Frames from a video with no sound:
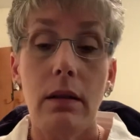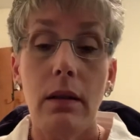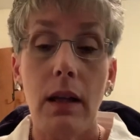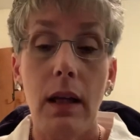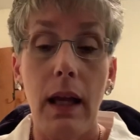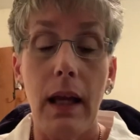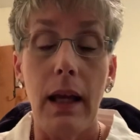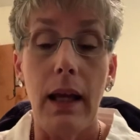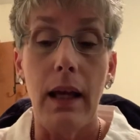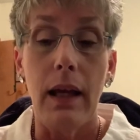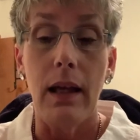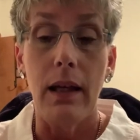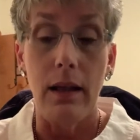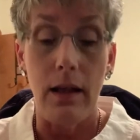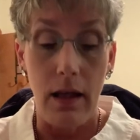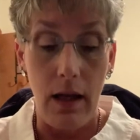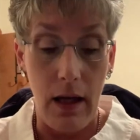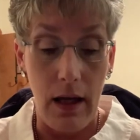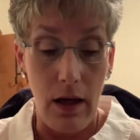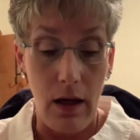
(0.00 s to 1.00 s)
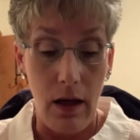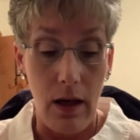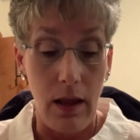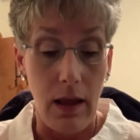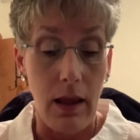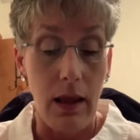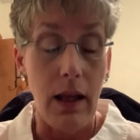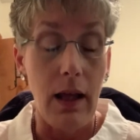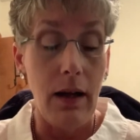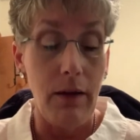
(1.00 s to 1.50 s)
And I
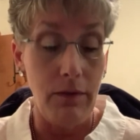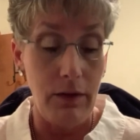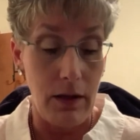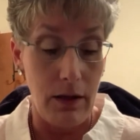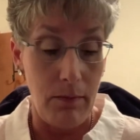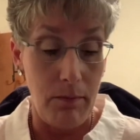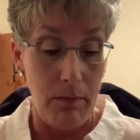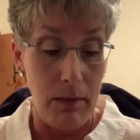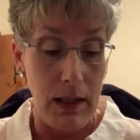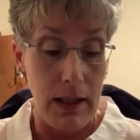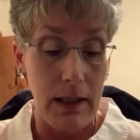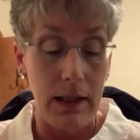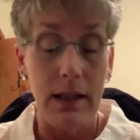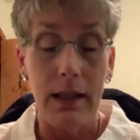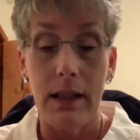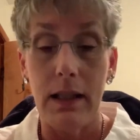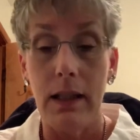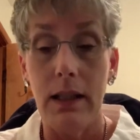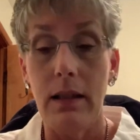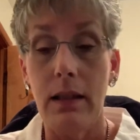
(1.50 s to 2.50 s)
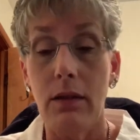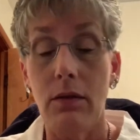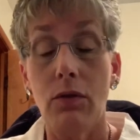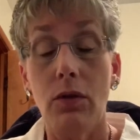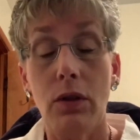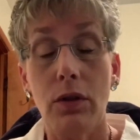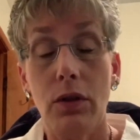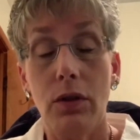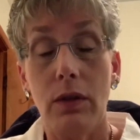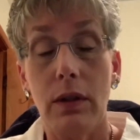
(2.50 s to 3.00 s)
love to mix it
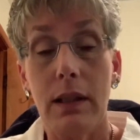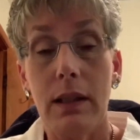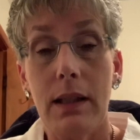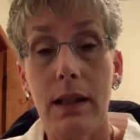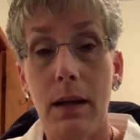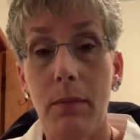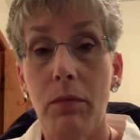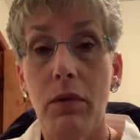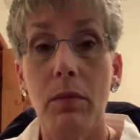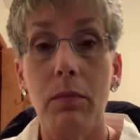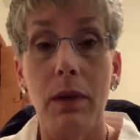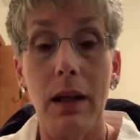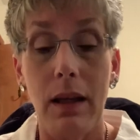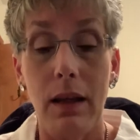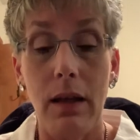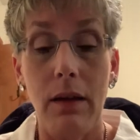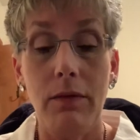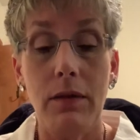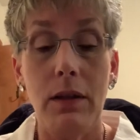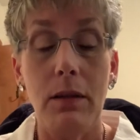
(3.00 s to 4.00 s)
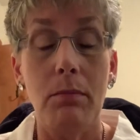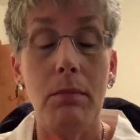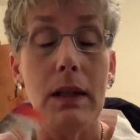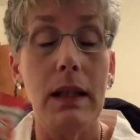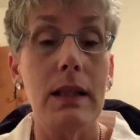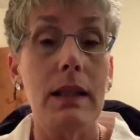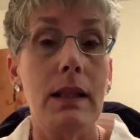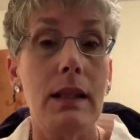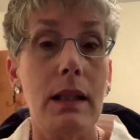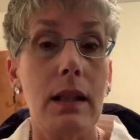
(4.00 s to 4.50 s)
or do it separate, but I love to
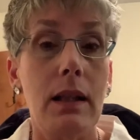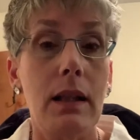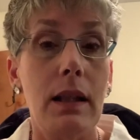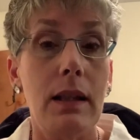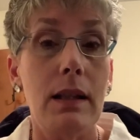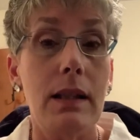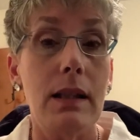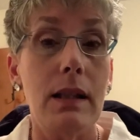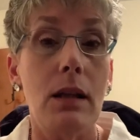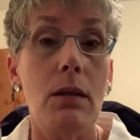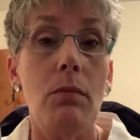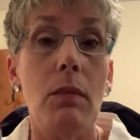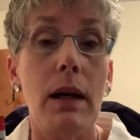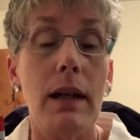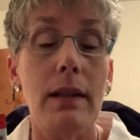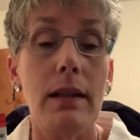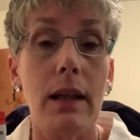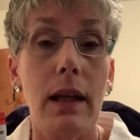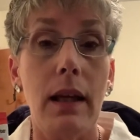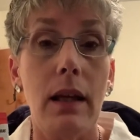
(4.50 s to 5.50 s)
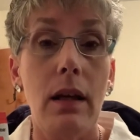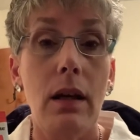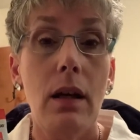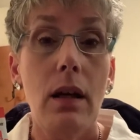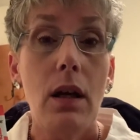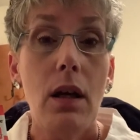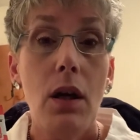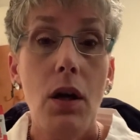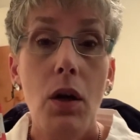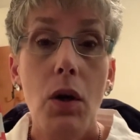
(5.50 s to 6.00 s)
mix it in Cinnamate,
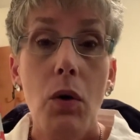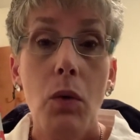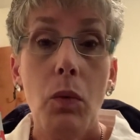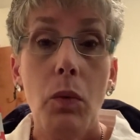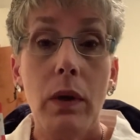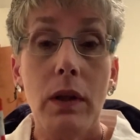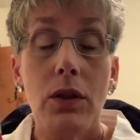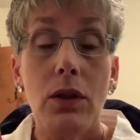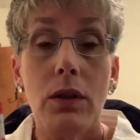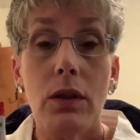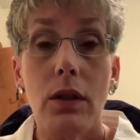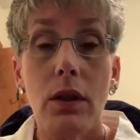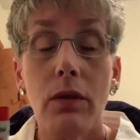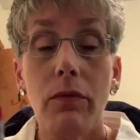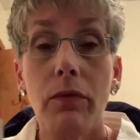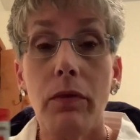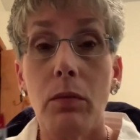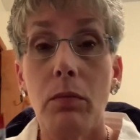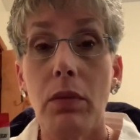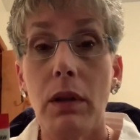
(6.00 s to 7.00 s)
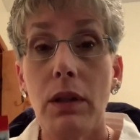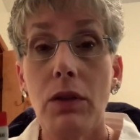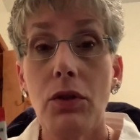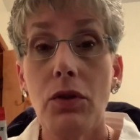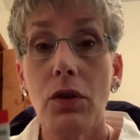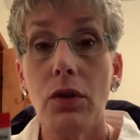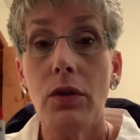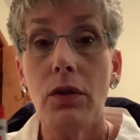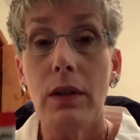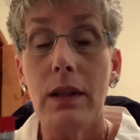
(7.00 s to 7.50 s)
which is good for blood
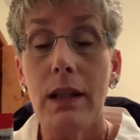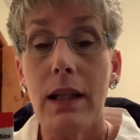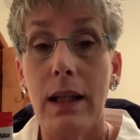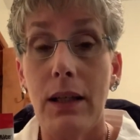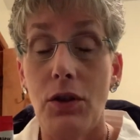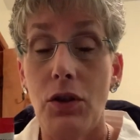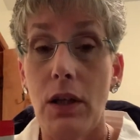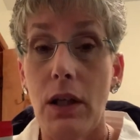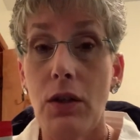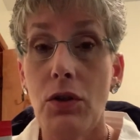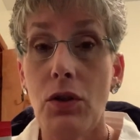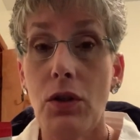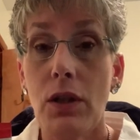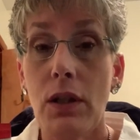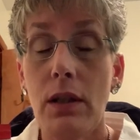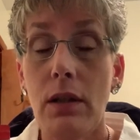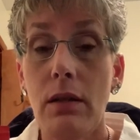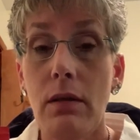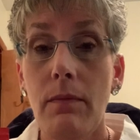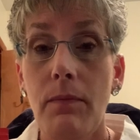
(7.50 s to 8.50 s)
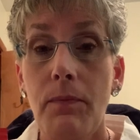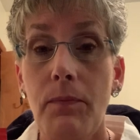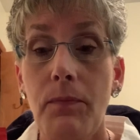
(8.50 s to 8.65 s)
sugar and digestion.